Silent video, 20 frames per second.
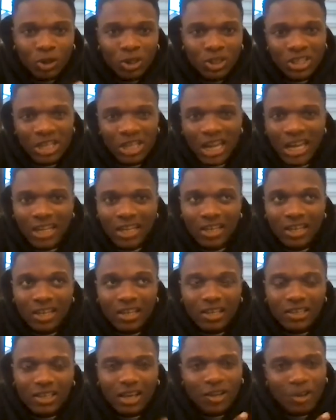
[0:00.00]
It's like,
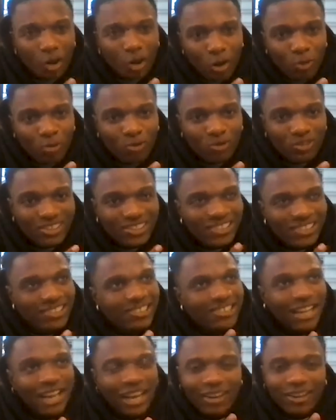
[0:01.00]
yo, this
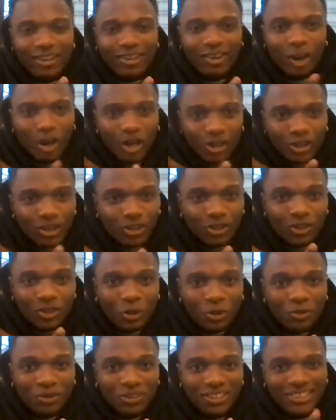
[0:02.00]
is like us, you
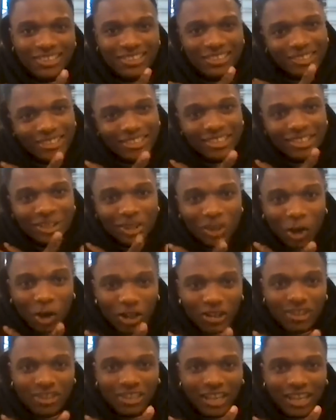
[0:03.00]
know, this is
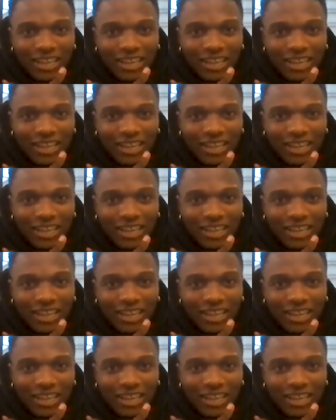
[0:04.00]
us.